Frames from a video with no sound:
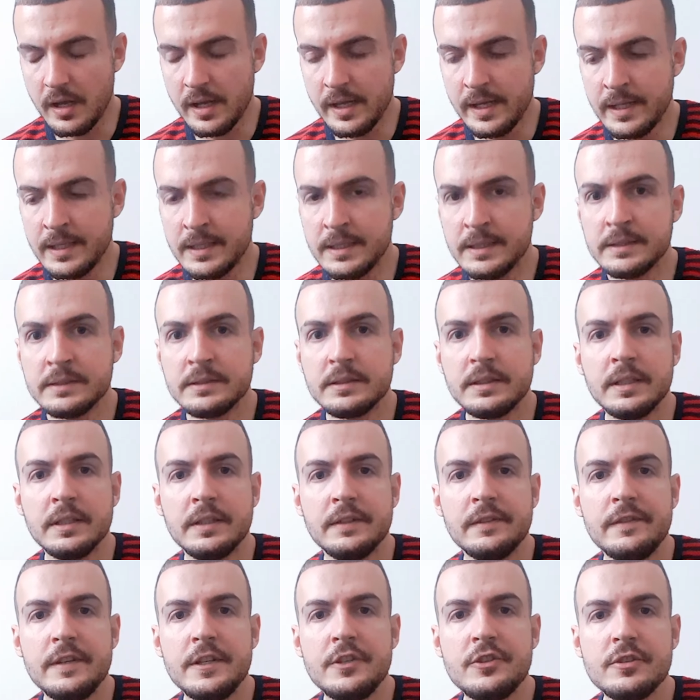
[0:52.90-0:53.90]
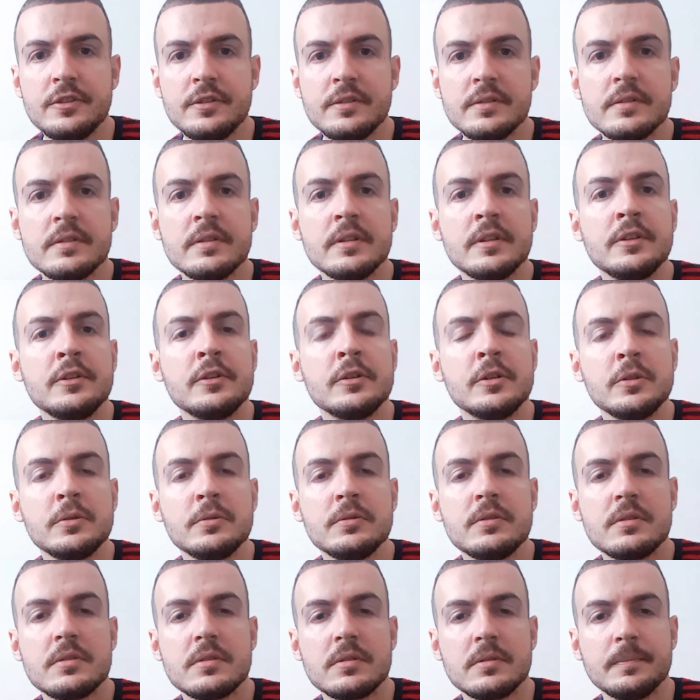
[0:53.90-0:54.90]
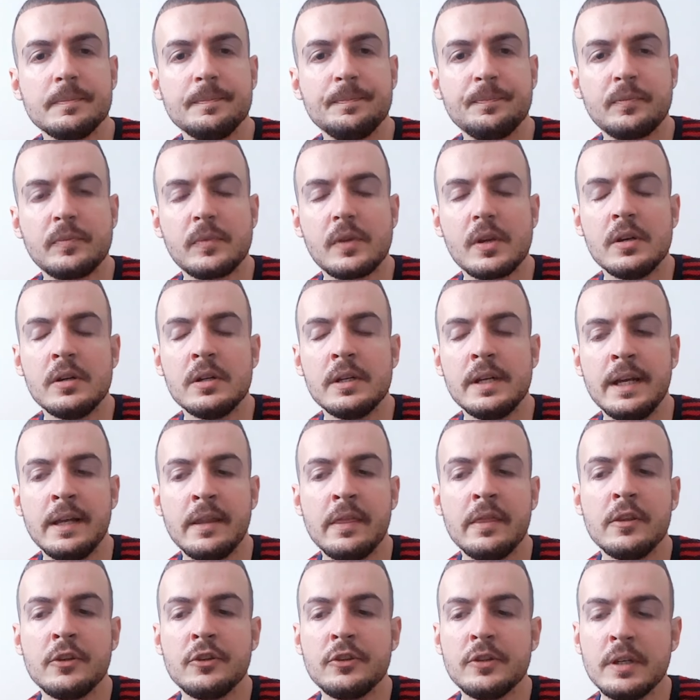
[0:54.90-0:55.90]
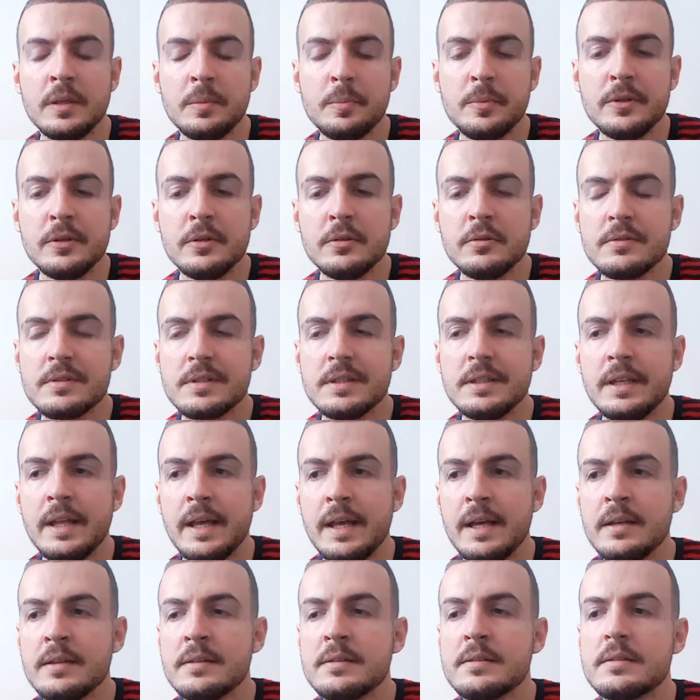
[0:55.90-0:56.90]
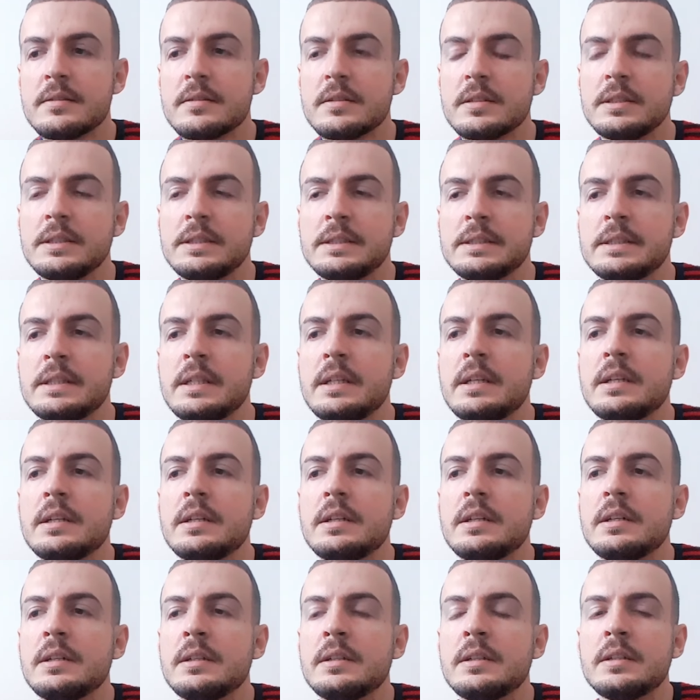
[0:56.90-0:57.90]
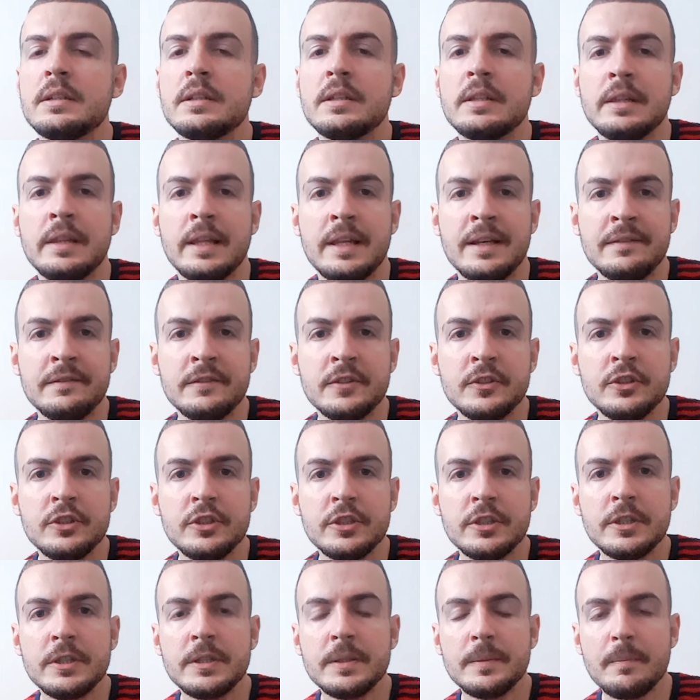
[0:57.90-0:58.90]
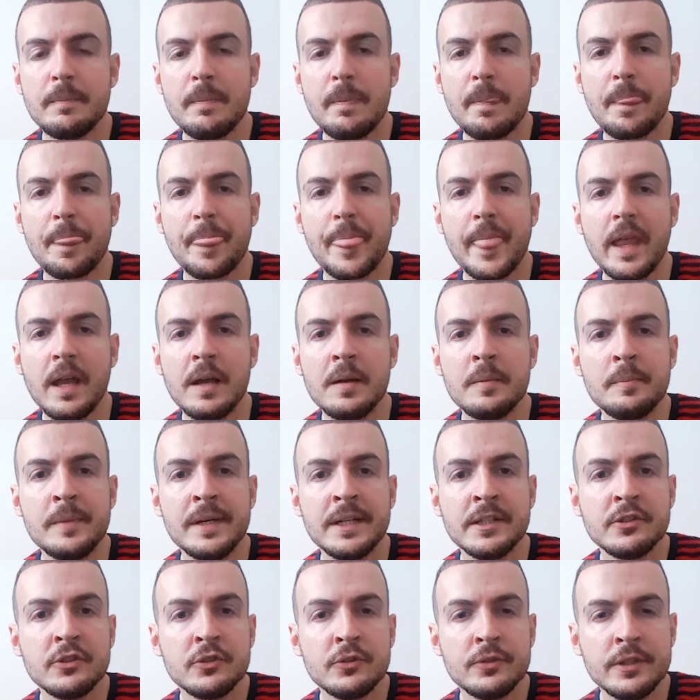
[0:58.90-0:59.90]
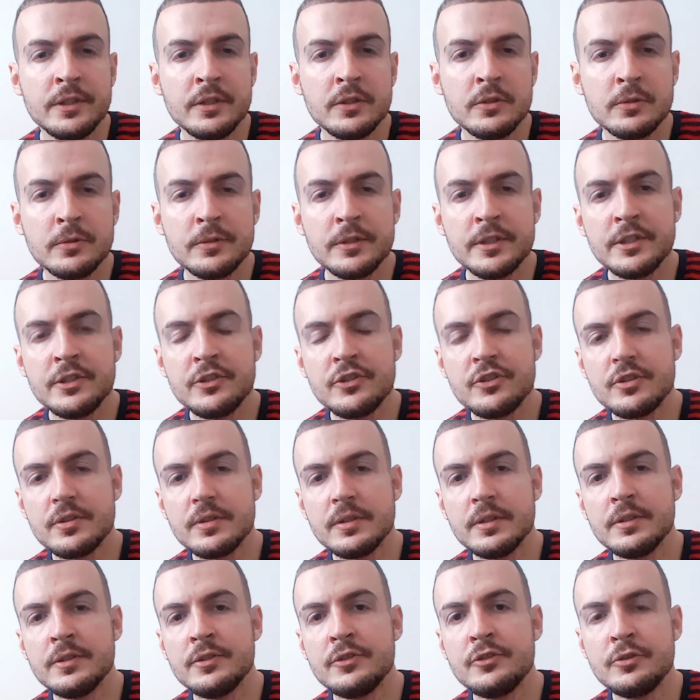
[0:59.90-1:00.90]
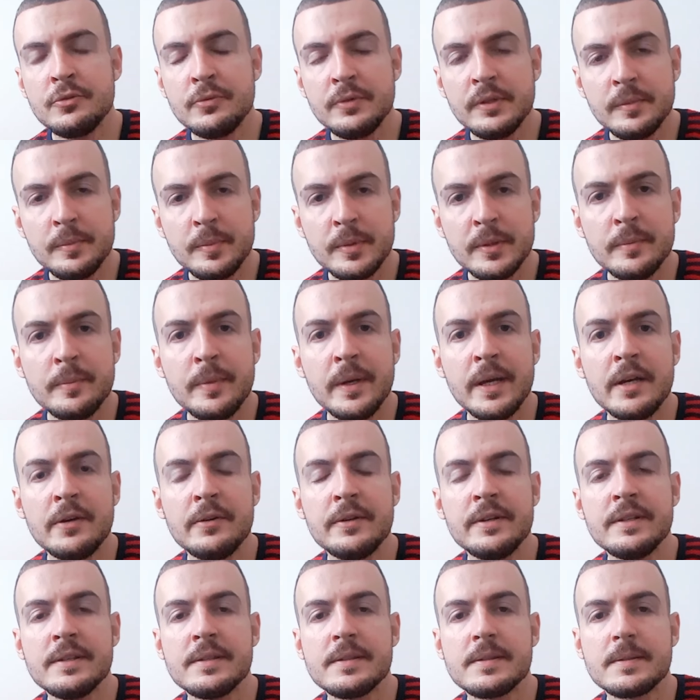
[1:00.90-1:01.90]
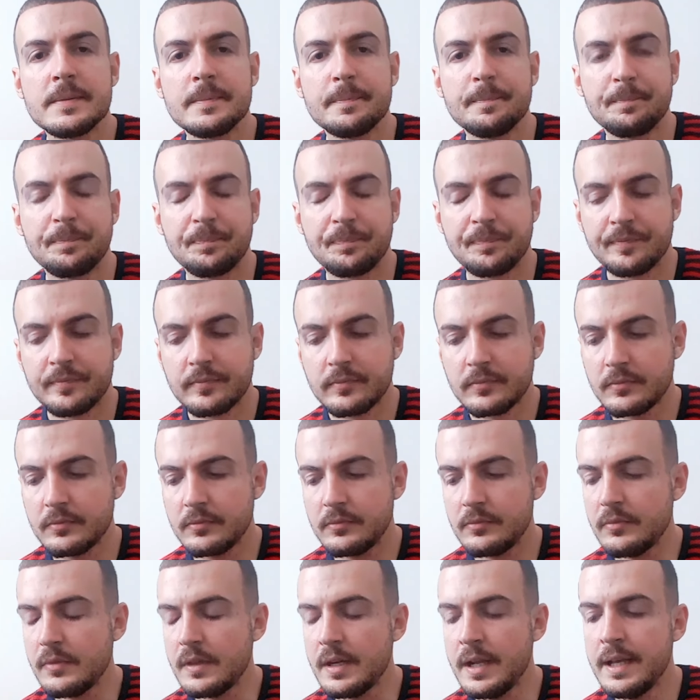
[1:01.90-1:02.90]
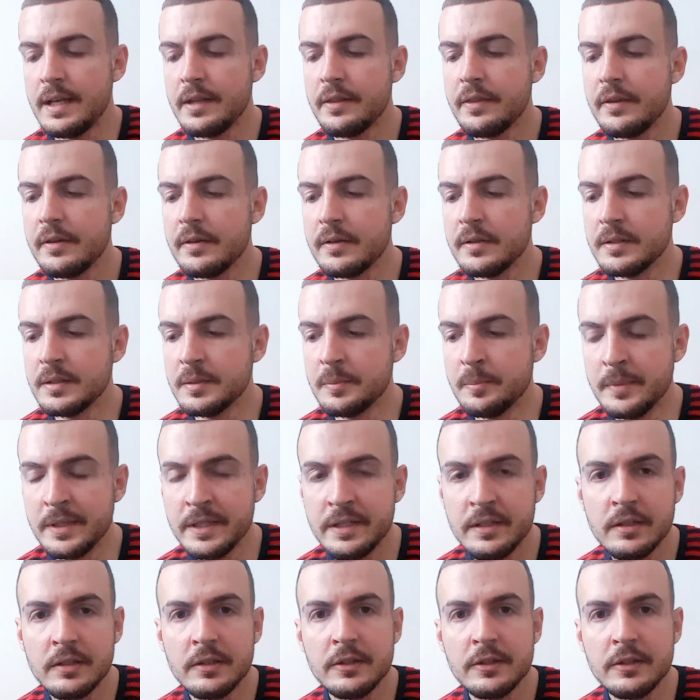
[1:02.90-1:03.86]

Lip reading: and it features the notes. At the top notes, it has lavender, mandarin orange, juniper berries. At the middle